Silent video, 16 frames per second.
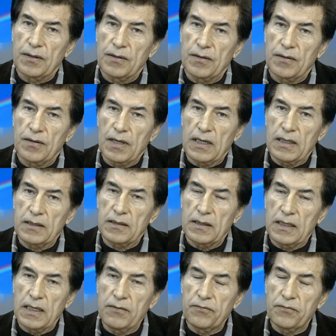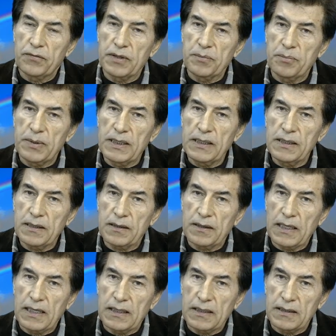that every peak
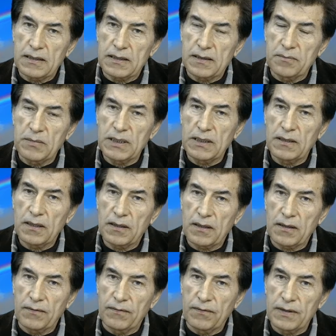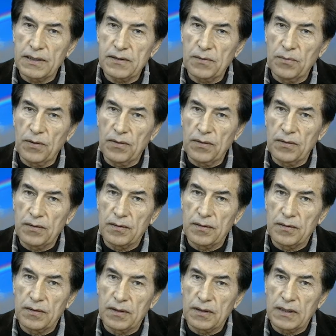that is immediately visible
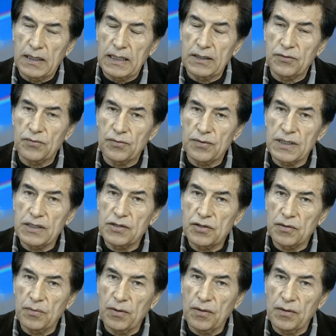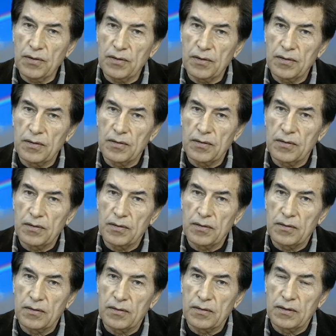and reachable
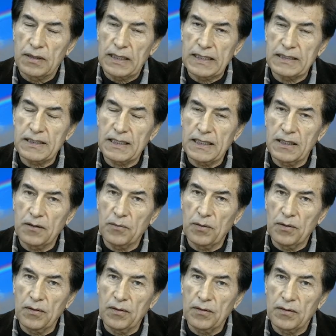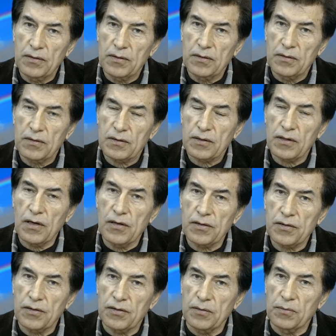attainable,
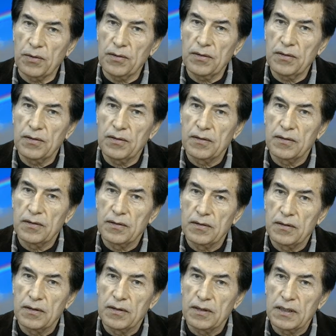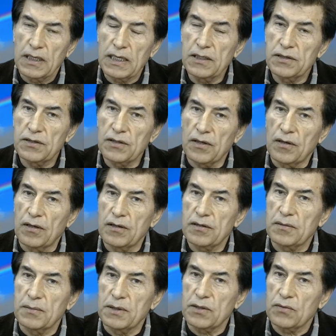conquerable, is the
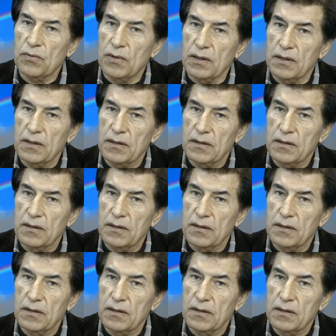ultimate one.